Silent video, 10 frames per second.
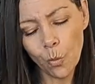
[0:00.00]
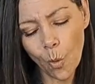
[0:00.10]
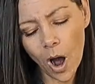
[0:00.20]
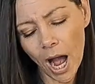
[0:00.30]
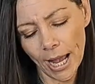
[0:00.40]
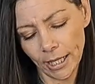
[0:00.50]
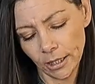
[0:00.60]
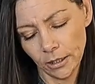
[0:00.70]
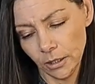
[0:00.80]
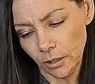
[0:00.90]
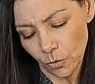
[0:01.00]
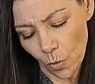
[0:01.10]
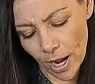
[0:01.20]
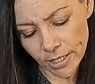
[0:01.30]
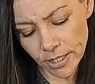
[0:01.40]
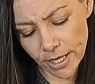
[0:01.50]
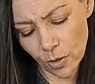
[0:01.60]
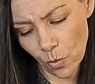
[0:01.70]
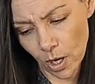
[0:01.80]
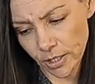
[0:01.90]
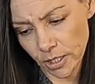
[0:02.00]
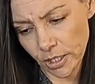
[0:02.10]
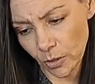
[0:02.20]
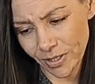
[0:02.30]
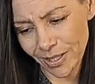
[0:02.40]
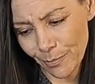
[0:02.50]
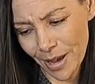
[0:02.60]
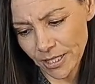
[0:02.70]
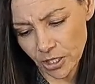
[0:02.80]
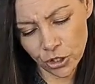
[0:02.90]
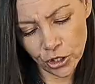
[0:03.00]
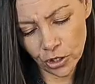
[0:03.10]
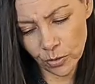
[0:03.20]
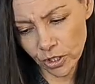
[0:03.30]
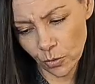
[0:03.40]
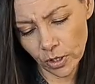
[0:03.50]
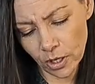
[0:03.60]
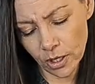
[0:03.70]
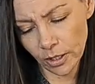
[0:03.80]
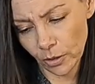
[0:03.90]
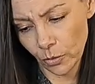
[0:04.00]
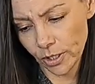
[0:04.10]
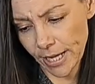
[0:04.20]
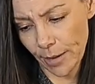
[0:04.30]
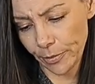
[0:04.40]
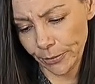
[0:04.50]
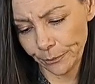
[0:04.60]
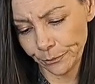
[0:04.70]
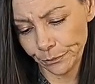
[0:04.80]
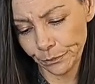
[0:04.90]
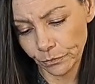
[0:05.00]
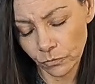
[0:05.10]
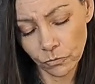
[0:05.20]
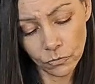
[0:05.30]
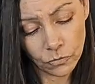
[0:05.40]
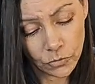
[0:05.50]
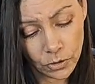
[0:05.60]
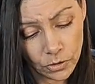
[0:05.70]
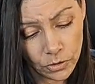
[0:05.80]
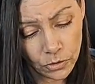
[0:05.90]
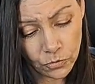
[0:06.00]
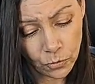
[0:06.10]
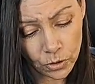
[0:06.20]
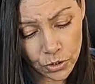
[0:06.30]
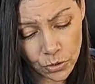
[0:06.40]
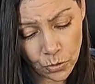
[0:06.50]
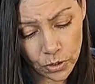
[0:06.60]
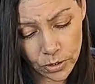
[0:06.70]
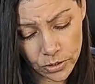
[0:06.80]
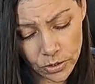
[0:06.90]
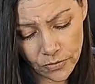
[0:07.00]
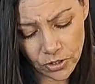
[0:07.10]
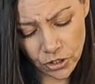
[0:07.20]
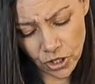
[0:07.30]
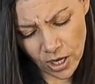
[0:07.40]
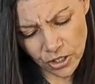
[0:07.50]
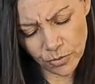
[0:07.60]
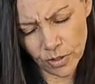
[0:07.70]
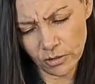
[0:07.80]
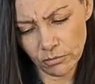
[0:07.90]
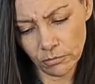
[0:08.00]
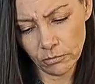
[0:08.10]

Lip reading: why? Why is the Ten of Wands is here? What's the message here? What's going on? Like, what is happening? The Four of Swords and the Judgment.